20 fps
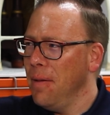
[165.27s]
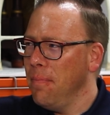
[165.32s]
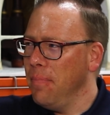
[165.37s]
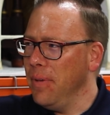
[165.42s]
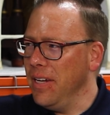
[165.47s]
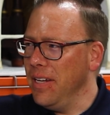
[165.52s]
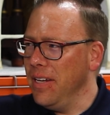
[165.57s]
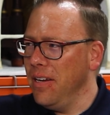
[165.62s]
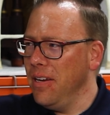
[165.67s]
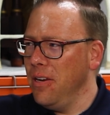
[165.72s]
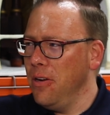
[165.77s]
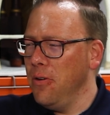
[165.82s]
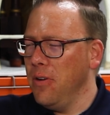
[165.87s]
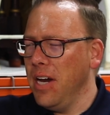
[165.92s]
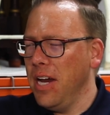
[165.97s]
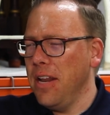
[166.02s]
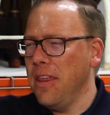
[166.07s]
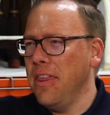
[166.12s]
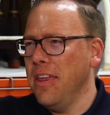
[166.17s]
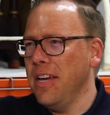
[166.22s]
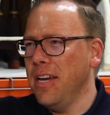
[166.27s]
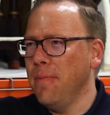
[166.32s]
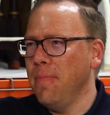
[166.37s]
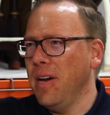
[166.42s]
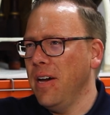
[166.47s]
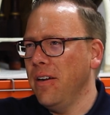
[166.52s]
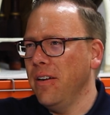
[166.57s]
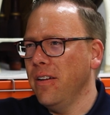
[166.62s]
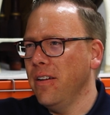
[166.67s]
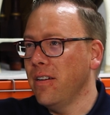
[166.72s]
But you got to think
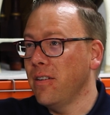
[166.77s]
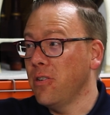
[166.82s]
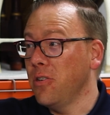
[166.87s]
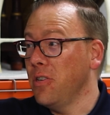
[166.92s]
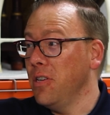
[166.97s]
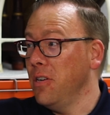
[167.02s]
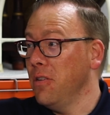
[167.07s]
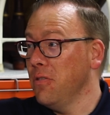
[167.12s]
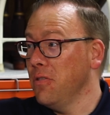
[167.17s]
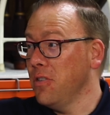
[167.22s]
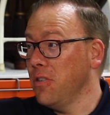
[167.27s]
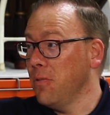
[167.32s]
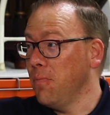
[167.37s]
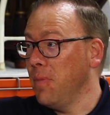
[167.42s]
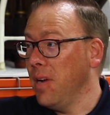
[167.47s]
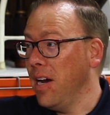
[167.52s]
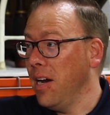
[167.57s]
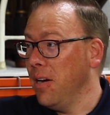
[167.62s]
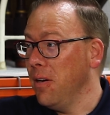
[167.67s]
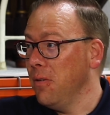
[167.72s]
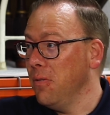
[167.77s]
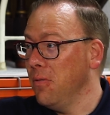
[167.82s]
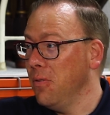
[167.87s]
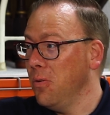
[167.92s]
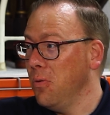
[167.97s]
about it 100 years from now.